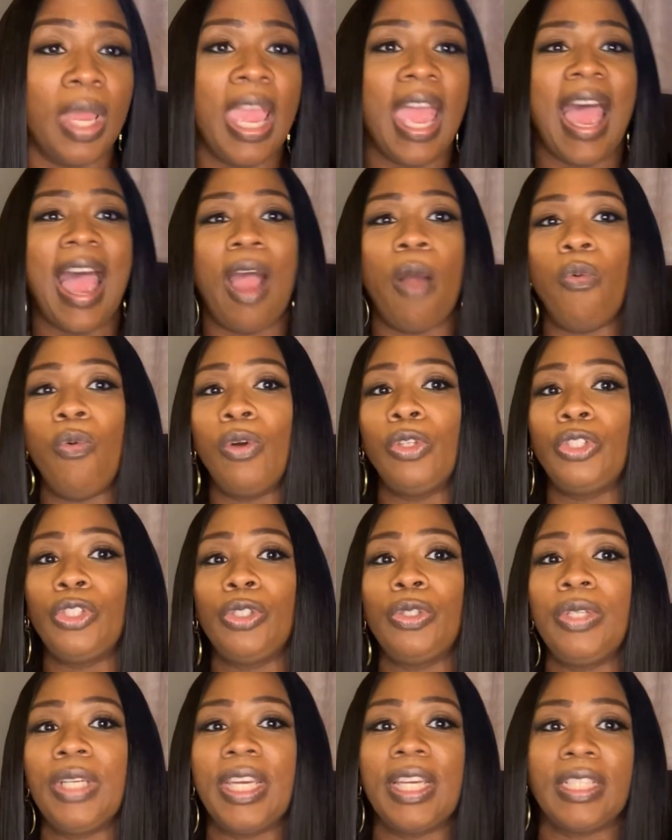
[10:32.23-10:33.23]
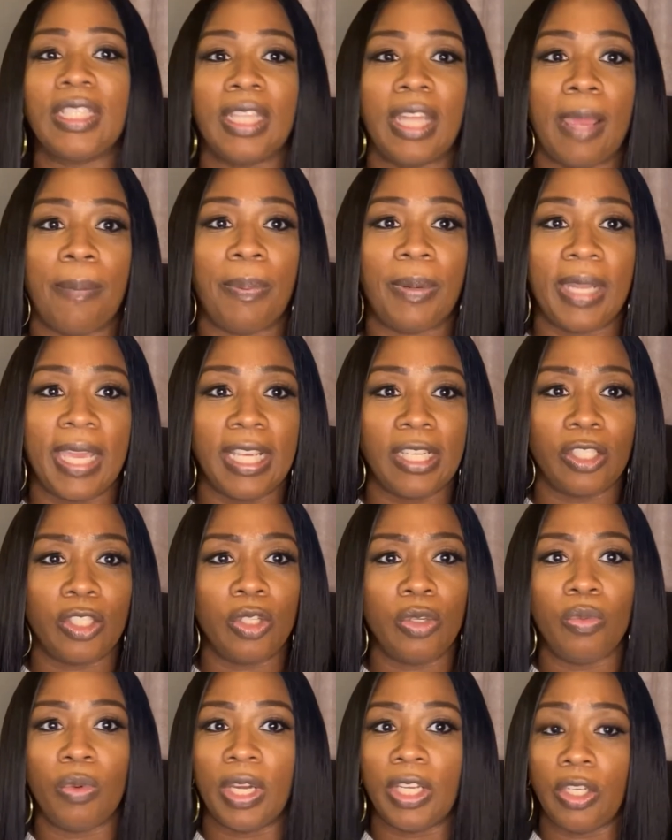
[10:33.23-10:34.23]
I want you to get to that place too
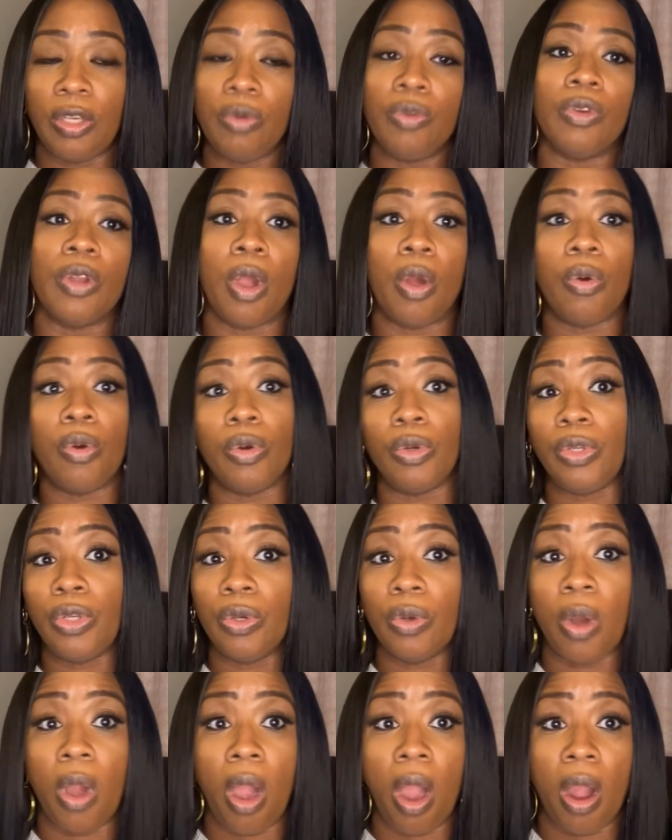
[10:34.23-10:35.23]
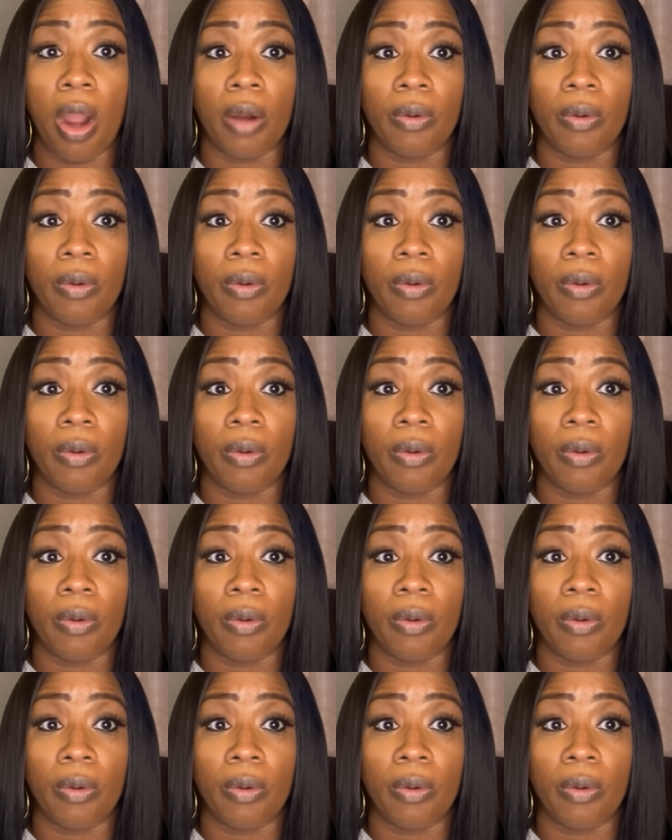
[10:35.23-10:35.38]
where you know who you are,